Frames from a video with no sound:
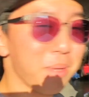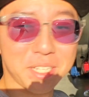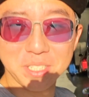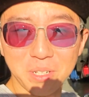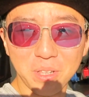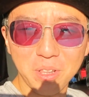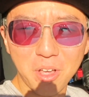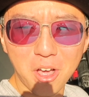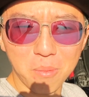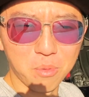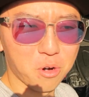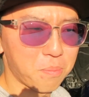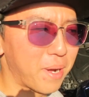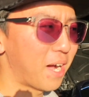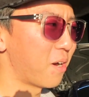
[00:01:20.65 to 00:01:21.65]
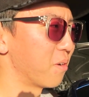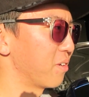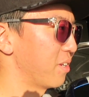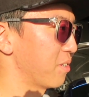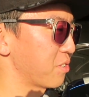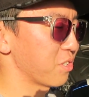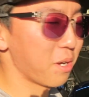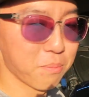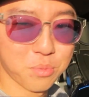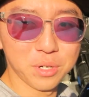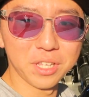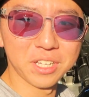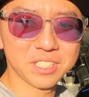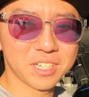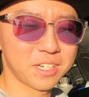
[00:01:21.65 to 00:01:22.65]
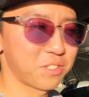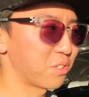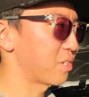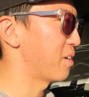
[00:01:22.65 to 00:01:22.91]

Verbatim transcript: makes a lot more power now, so I'm really excited to